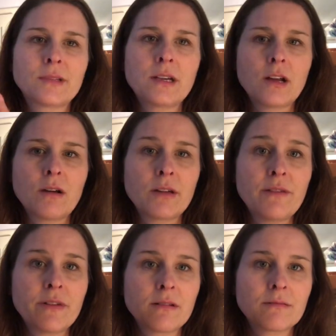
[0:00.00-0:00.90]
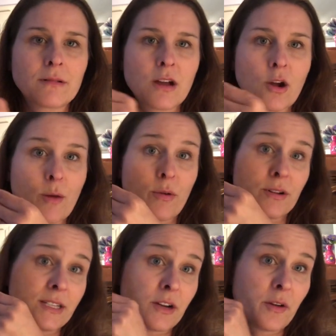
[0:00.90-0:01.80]
you know, even a
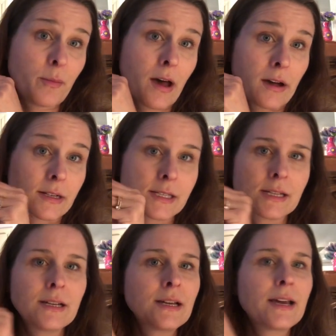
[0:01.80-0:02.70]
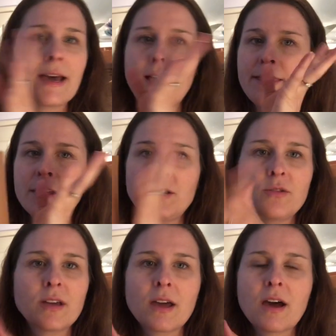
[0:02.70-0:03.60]
cardboard cereal box, and then you
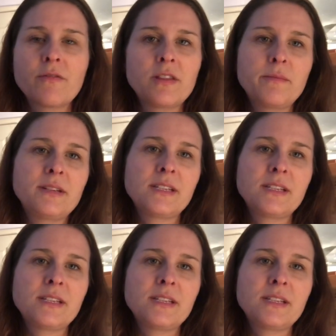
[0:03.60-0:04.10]
can cover them,